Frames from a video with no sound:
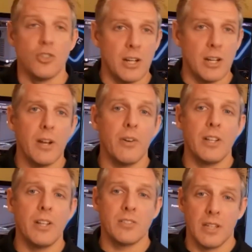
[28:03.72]
generator
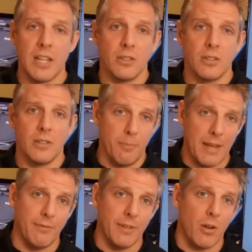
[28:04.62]
installation in
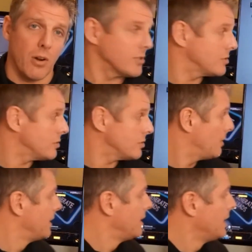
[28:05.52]
Bentonville, Arkansas,
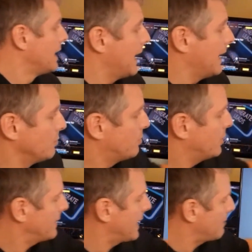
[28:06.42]
and you
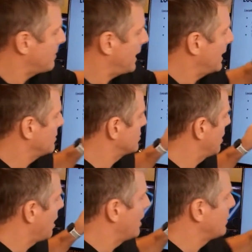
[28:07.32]
put that
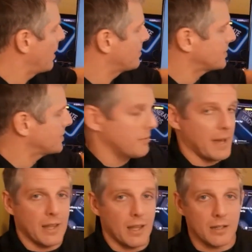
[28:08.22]
page on the website for
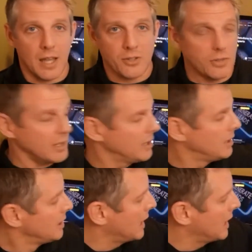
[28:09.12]
Matlock Electric,